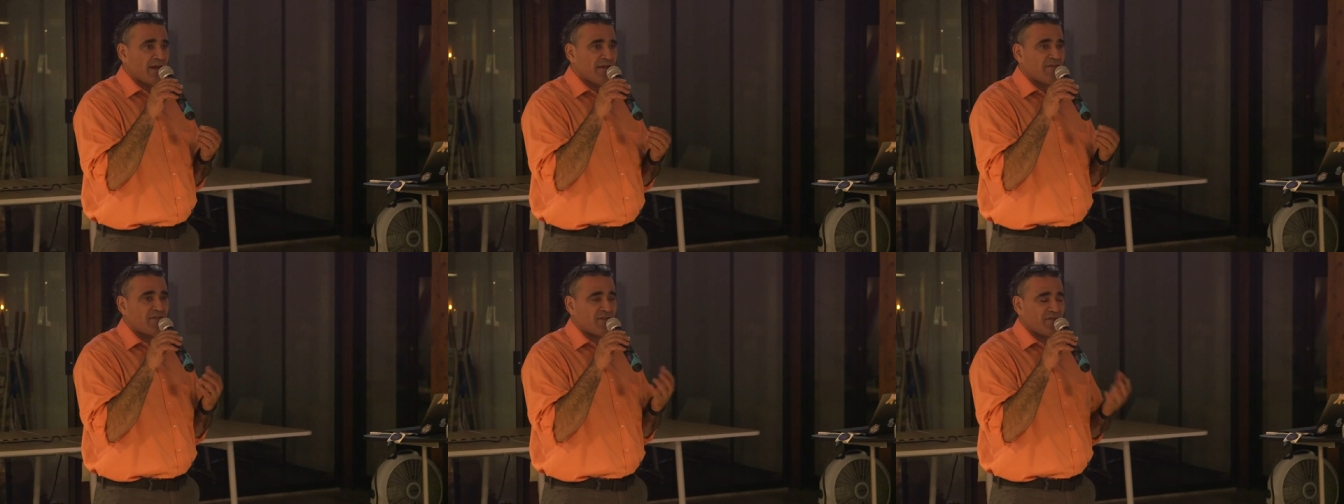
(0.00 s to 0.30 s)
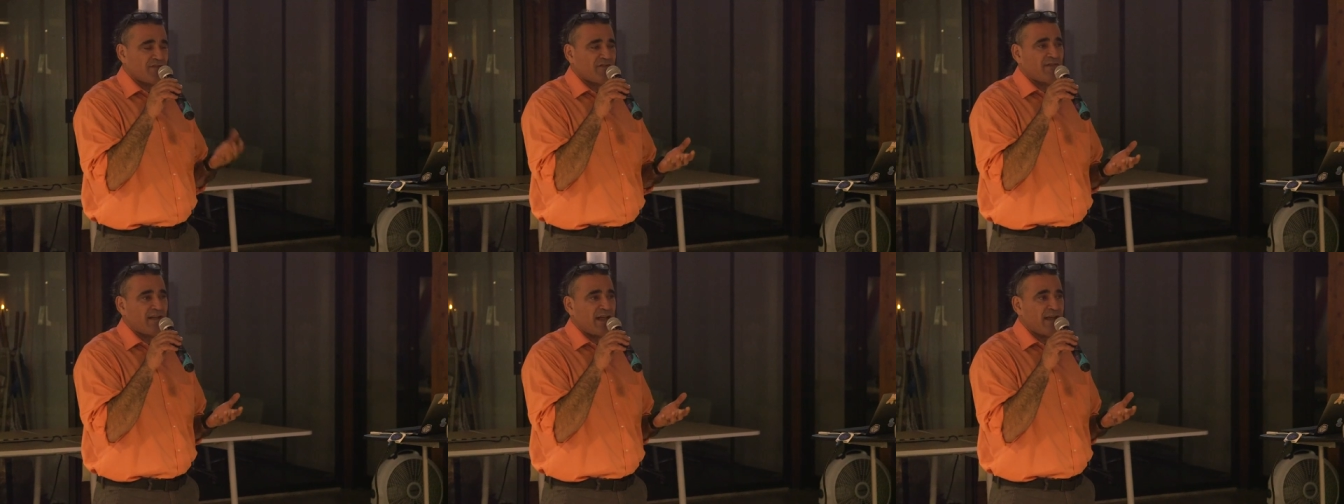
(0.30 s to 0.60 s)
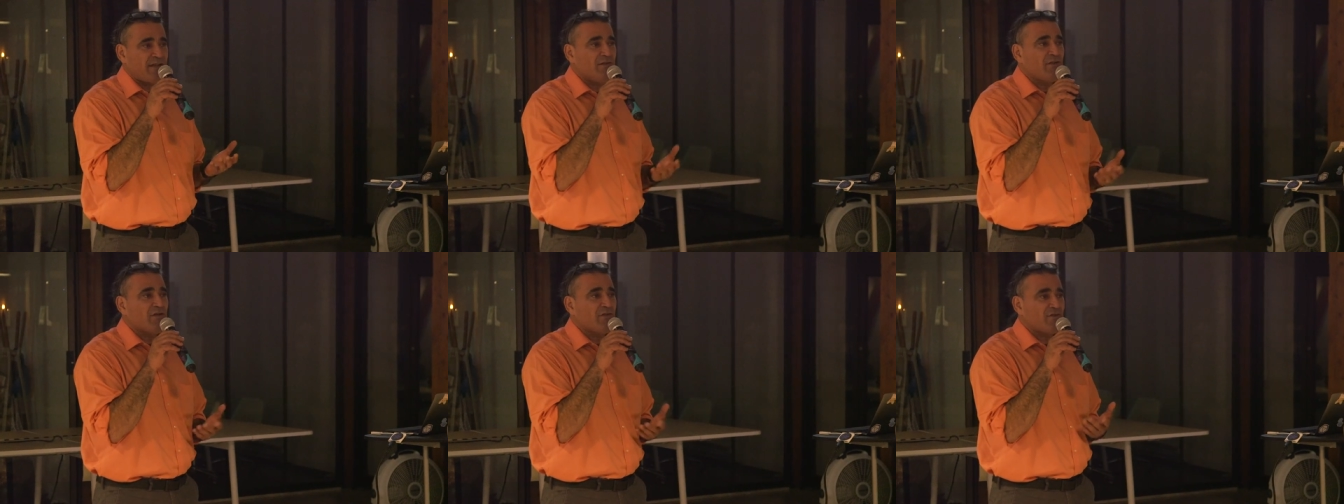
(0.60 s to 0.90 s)
and
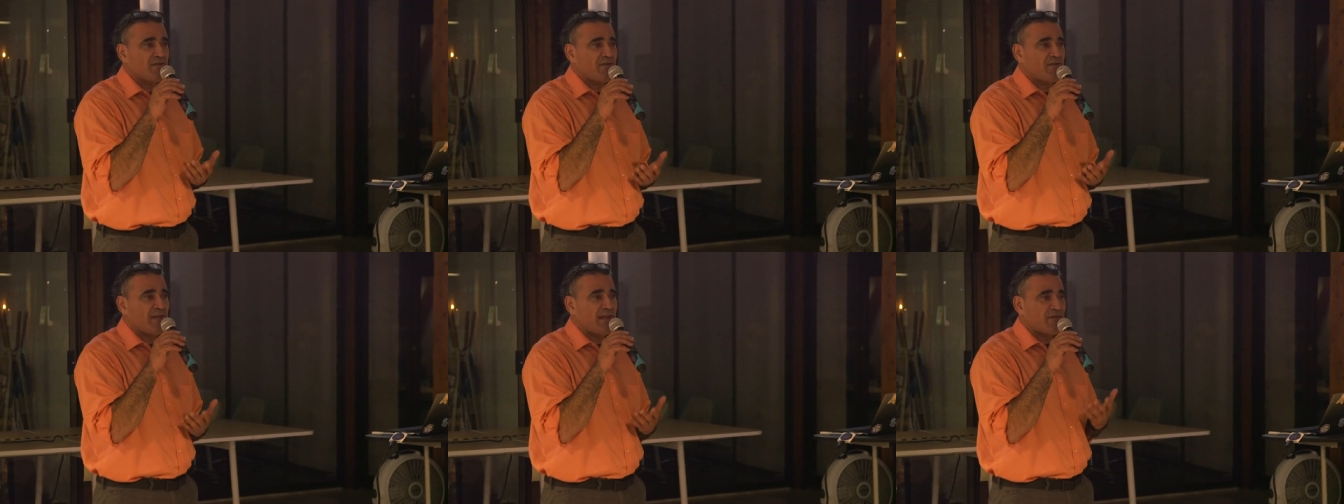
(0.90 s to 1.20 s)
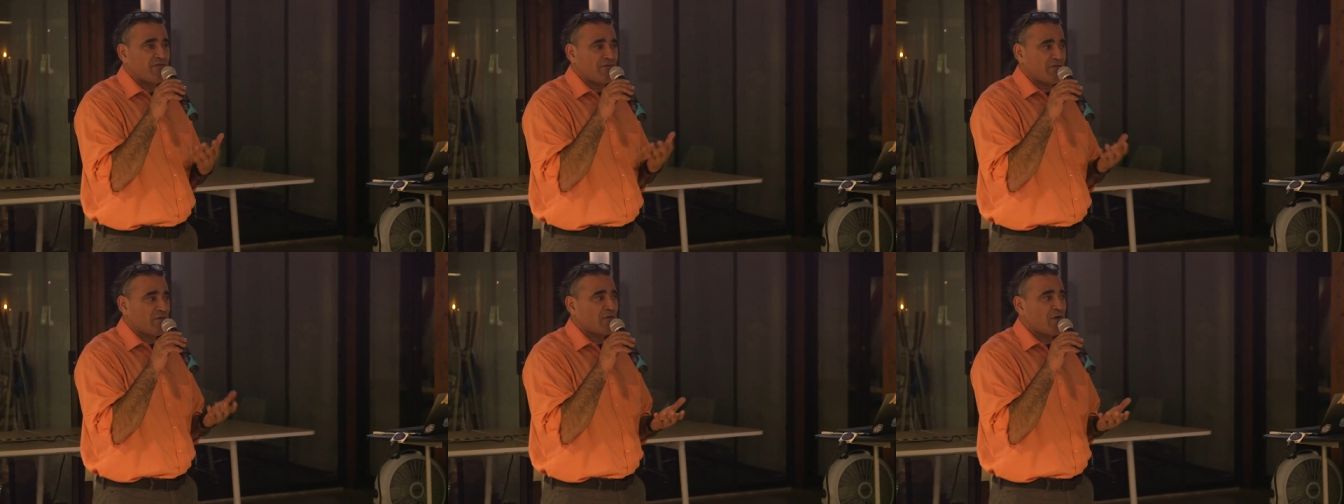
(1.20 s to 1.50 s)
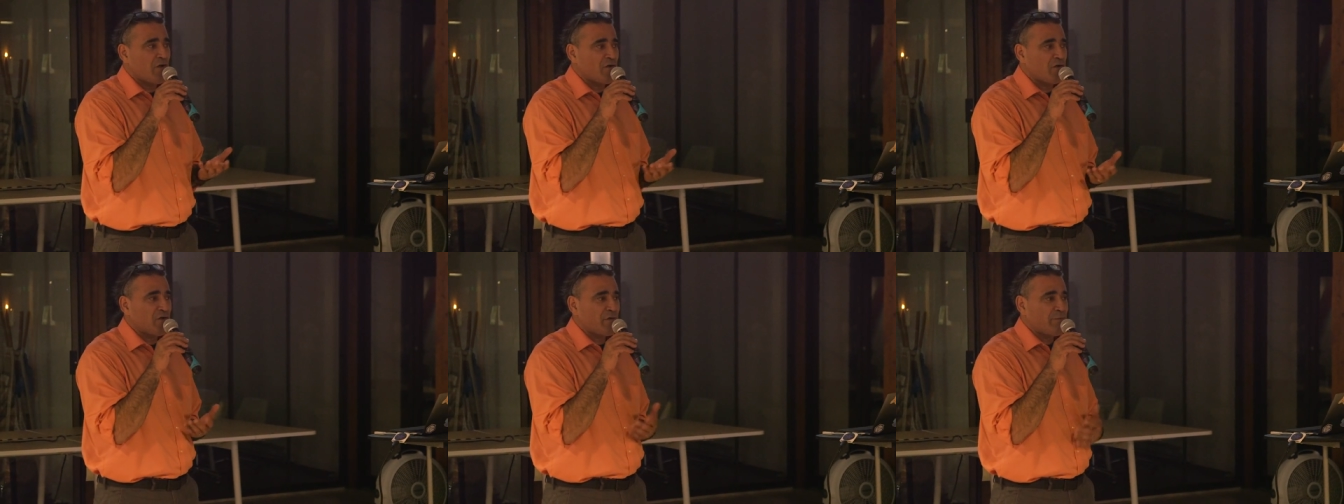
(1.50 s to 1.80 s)
sustain those states for
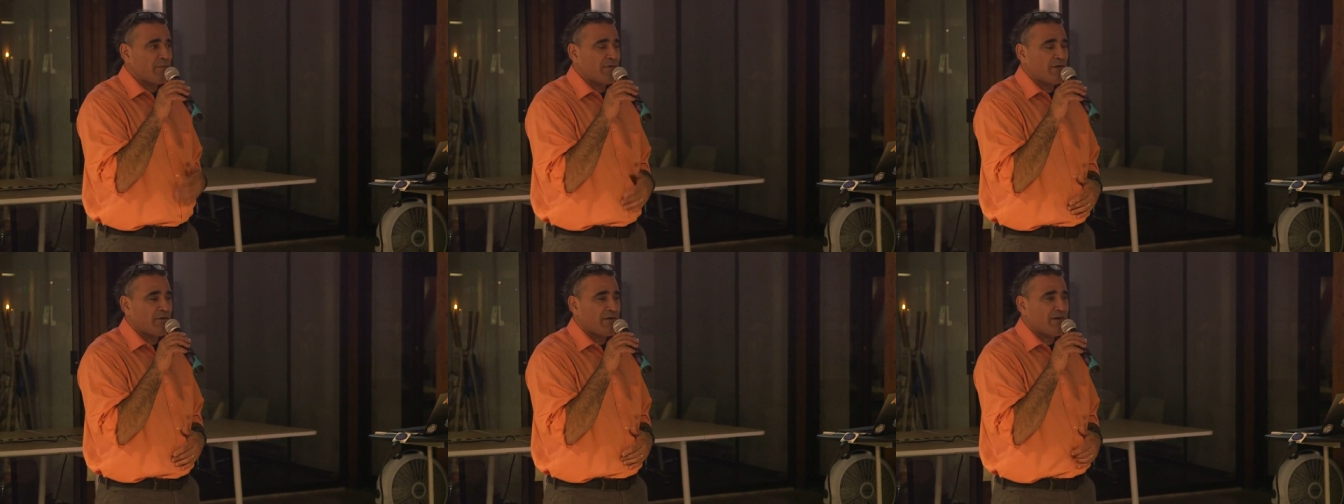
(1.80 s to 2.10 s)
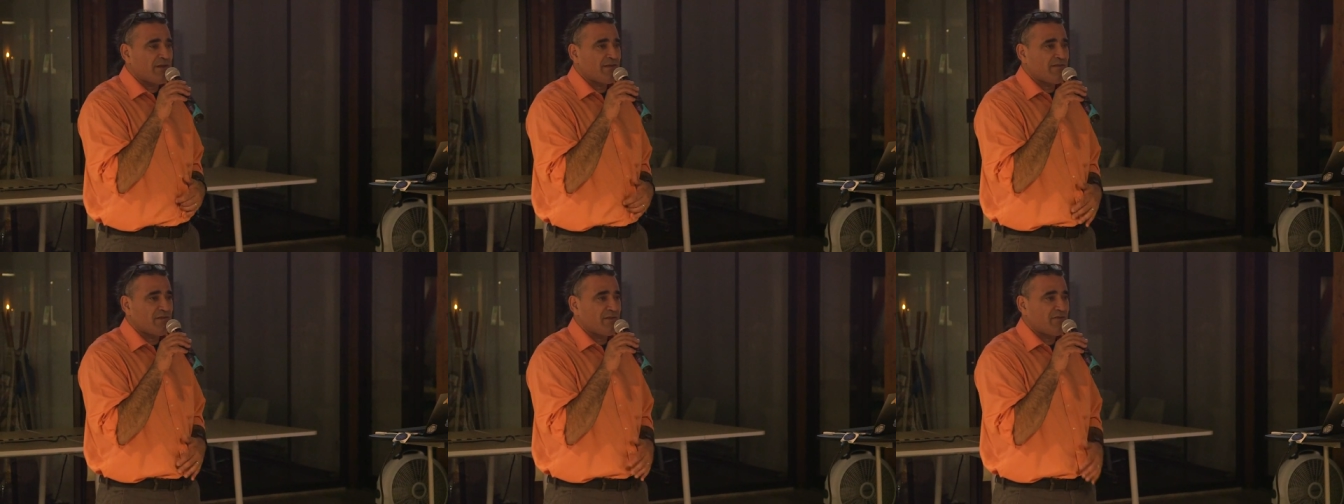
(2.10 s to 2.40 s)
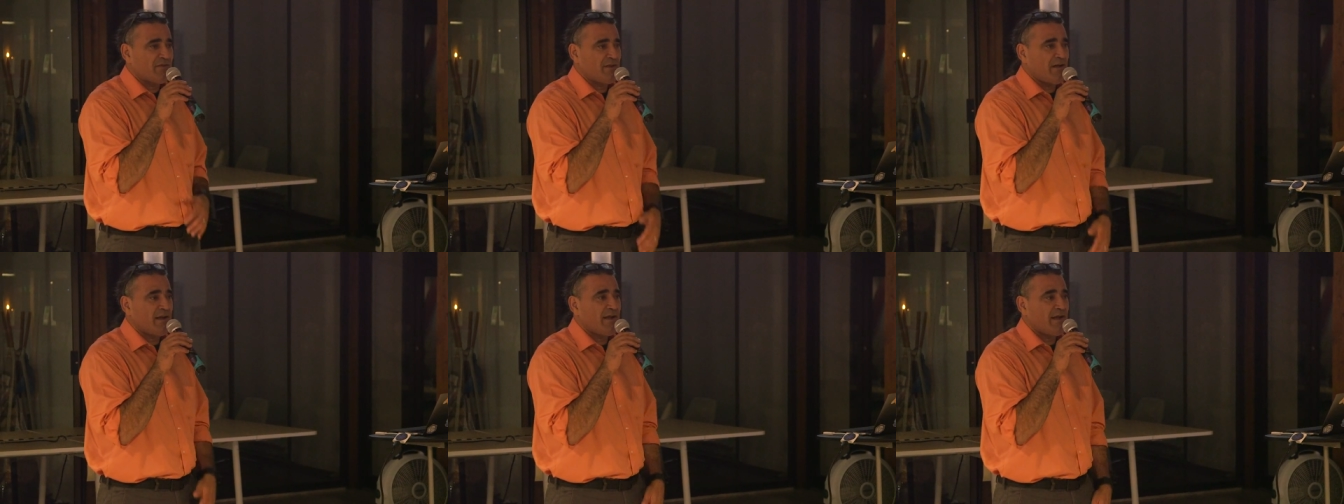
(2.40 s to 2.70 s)
longer periods
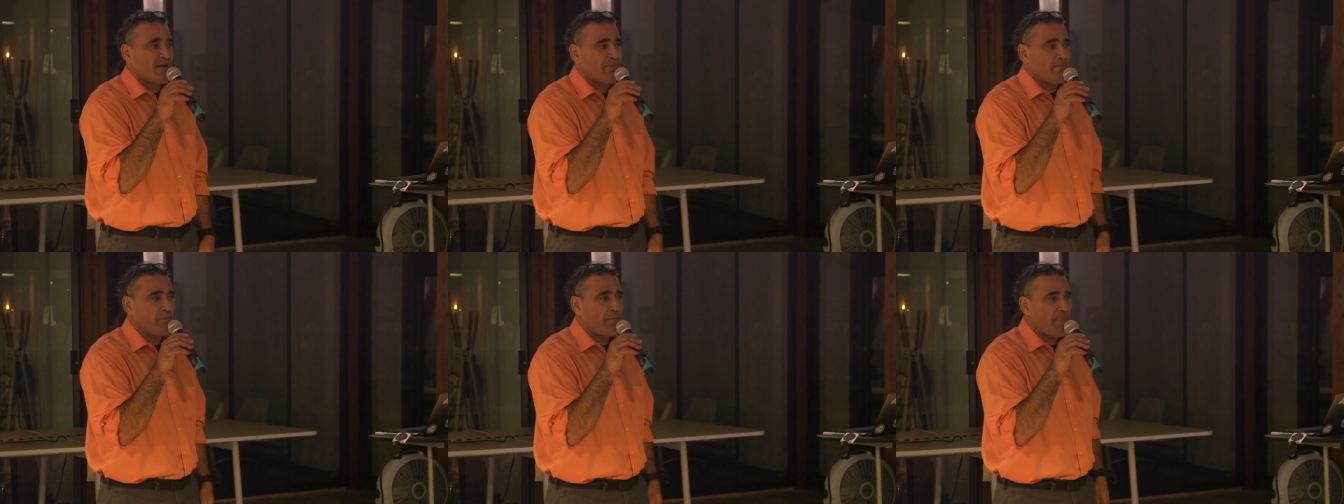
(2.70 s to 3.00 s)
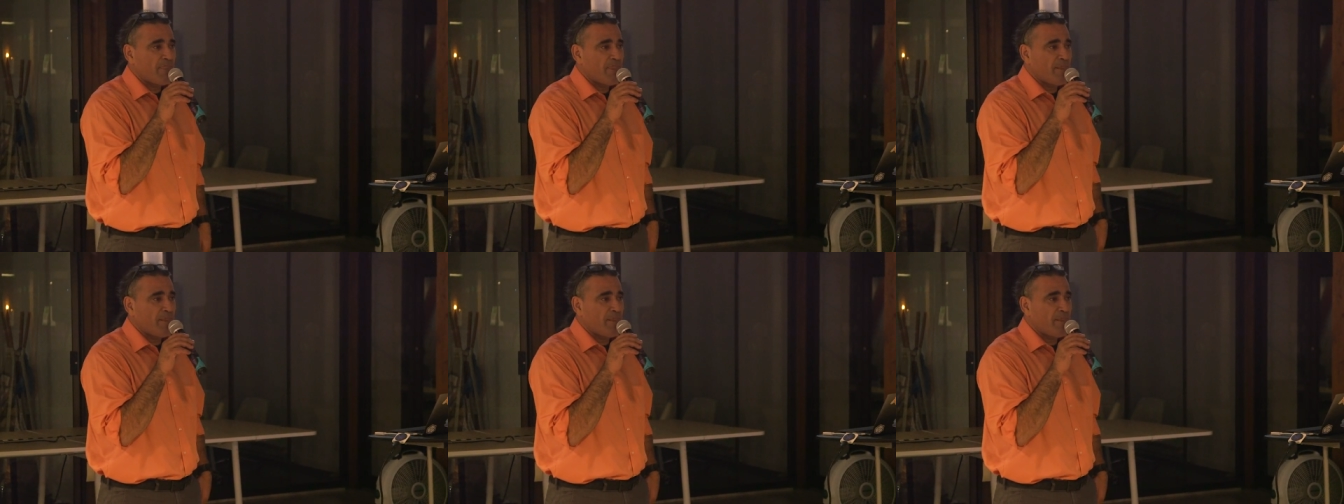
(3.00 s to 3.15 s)
of time.